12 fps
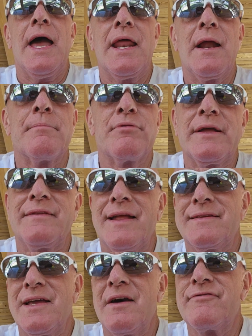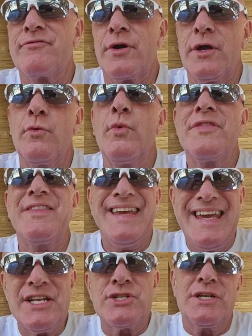And I'll break that down for you with
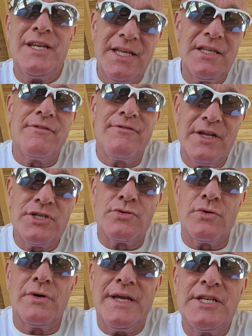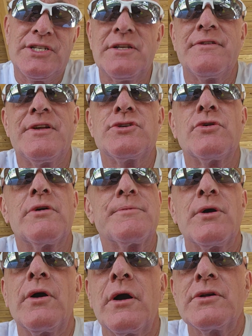each and individual, each individual
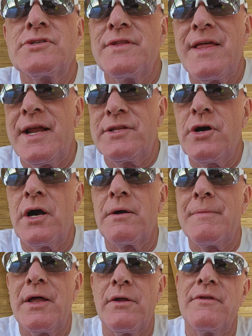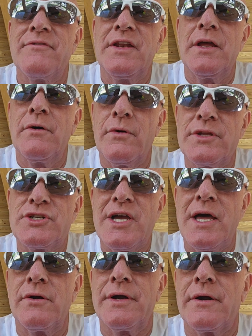cryptocurrency that I talk about on the video on the
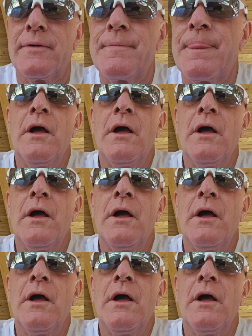channel here.